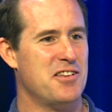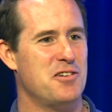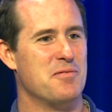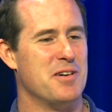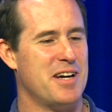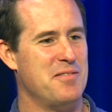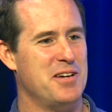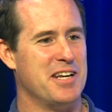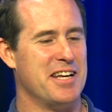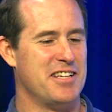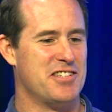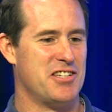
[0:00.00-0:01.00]
little bit. I mean,
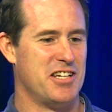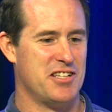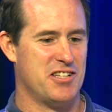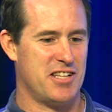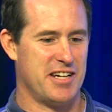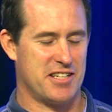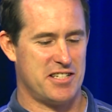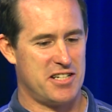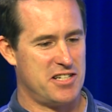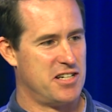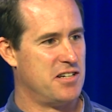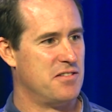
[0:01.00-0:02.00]
it's like
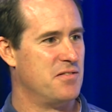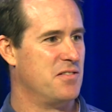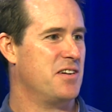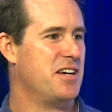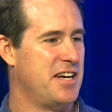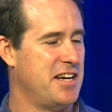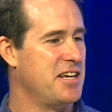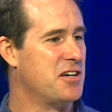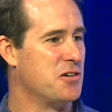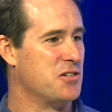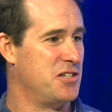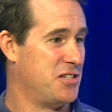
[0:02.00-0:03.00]
such an
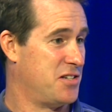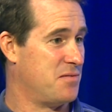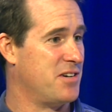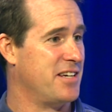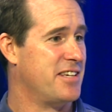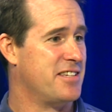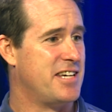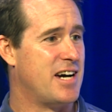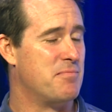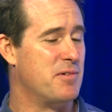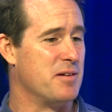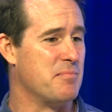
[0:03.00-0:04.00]
ecosystem, right, that's
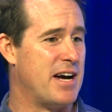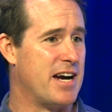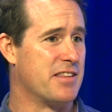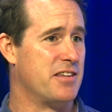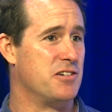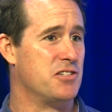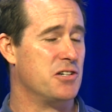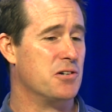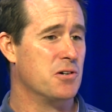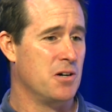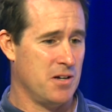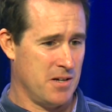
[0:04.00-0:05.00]
happening back there.
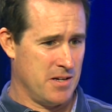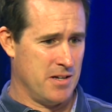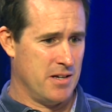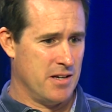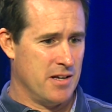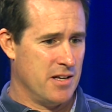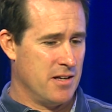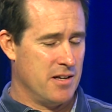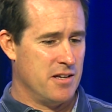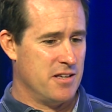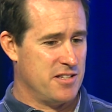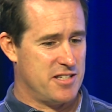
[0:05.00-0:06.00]
So
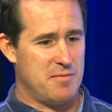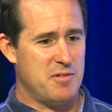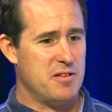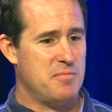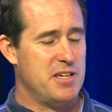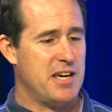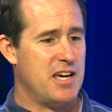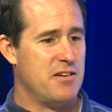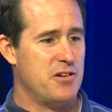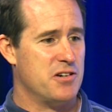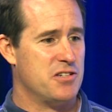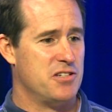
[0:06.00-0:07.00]
some of the
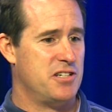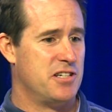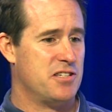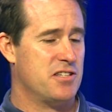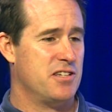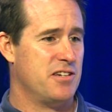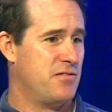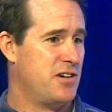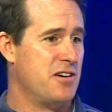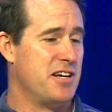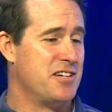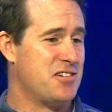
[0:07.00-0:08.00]
behaviors are just
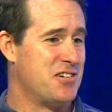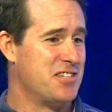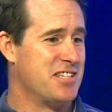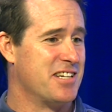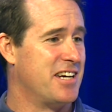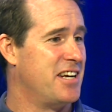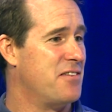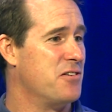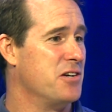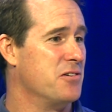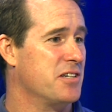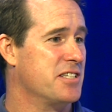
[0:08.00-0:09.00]
very interesting. I never
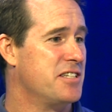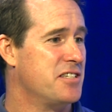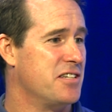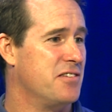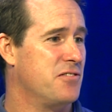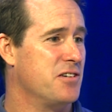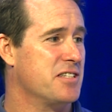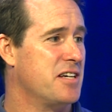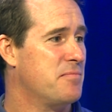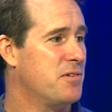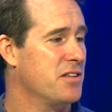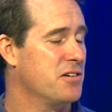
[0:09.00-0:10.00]
knew existed. For
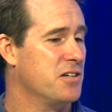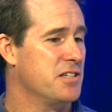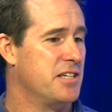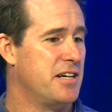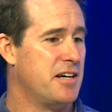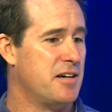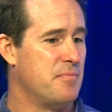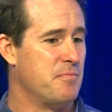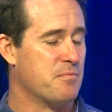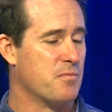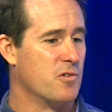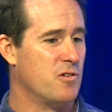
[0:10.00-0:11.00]
example, there was,
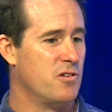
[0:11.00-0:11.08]
I'm